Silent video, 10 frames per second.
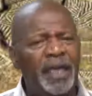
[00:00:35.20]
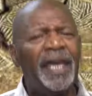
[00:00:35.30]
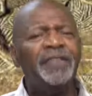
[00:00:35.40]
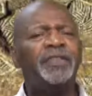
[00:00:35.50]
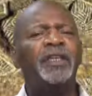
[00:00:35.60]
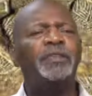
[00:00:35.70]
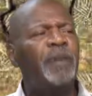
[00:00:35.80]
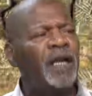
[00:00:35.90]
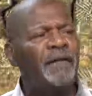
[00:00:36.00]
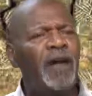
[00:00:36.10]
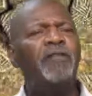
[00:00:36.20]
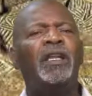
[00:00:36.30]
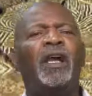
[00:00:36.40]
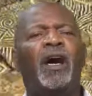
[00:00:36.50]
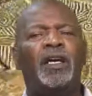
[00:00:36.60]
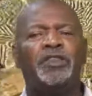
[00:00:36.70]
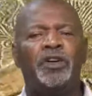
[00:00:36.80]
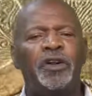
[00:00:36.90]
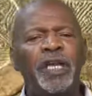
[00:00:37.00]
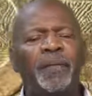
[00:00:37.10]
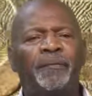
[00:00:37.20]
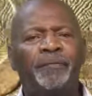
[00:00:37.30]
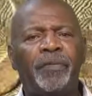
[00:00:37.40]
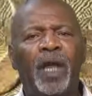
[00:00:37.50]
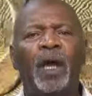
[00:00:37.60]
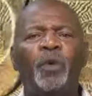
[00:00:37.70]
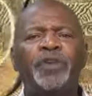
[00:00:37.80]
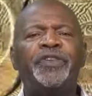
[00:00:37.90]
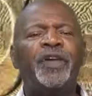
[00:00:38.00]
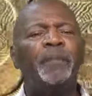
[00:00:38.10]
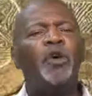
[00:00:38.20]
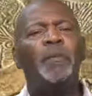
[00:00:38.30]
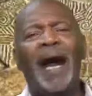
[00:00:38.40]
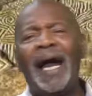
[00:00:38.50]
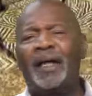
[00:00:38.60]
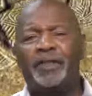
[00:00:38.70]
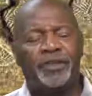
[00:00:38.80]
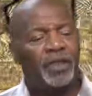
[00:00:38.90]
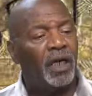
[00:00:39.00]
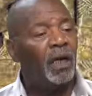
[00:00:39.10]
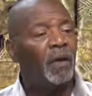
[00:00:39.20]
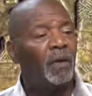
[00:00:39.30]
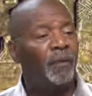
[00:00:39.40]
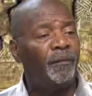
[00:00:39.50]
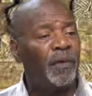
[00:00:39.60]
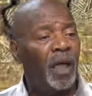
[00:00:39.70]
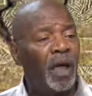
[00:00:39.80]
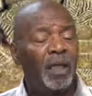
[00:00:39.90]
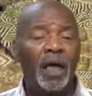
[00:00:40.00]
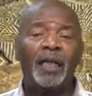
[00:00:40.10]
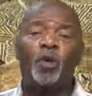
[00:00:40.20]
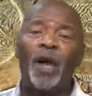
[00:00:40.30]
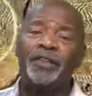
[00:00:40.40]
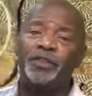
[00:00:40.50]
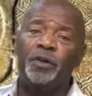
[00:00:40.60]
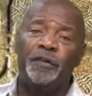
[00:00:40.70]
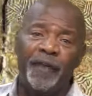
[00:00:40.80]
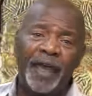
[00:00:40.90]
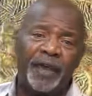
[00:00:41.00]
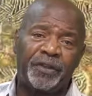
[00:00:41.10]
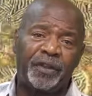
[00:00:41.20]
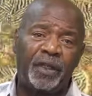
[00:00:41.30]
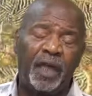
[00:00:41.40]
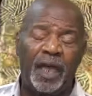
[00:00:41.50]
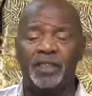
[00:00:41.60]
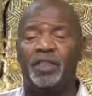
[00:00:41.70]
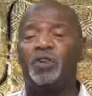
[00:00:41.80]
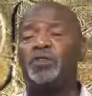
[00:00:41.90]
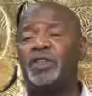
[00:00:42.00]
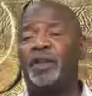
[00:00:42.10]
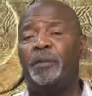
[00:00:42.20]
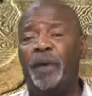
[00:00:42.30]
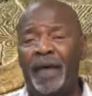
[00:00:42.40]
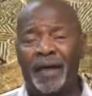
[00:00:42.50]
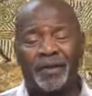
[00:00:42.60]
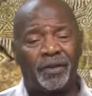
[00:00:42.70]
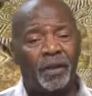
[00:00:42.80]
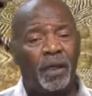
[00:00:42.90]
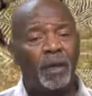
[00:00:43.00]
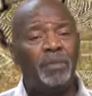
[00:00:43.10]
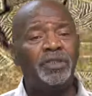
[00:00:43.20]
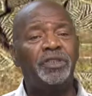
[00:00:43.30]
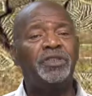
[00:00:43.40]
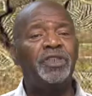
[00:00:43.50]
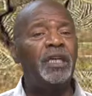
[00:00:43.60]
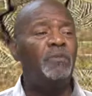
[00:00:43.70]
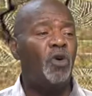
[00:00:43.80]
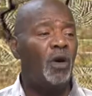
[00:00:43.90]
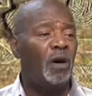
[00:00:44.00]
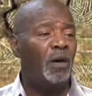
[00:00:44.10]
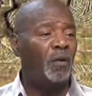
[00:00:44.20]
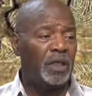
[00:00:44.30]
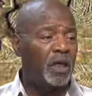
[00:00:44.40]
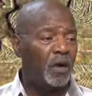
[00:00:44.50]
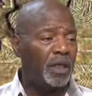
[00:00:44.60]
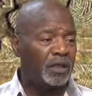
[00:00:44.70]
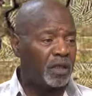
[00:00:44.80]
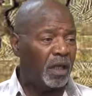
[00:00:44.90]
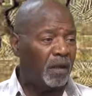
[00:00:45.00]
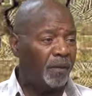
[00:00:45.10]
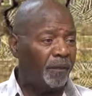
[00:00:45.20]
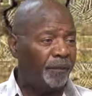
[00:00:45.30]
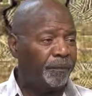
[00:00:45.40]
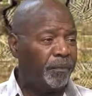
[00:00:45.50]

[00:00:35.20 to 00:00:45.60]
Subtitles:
Yes, it's been a very long journey with some more miles to go. Not quite so fast as those in the past, but you see more when going slow.